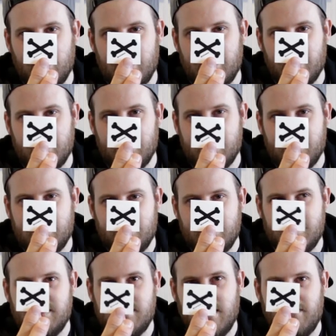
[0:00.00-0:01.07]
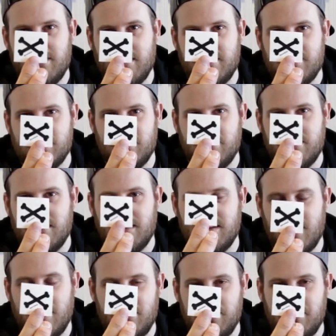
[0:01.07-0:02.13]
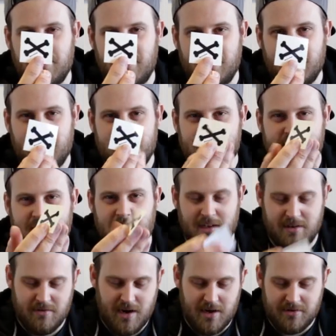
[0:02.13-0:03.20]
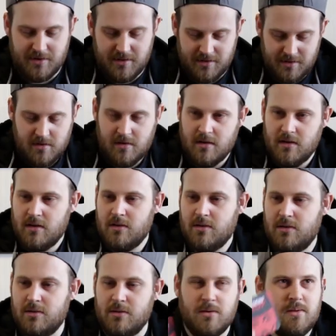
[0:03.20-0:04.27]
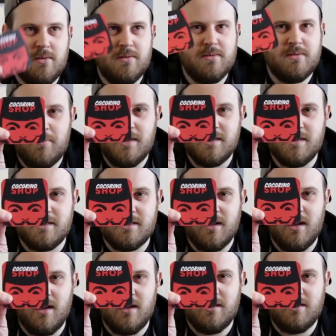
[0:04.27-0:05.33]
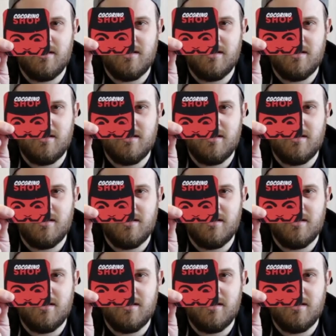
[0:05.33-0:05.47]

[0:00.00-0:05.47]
really nice. This is definitely the sort of thing that I would be sticking around. Cool business card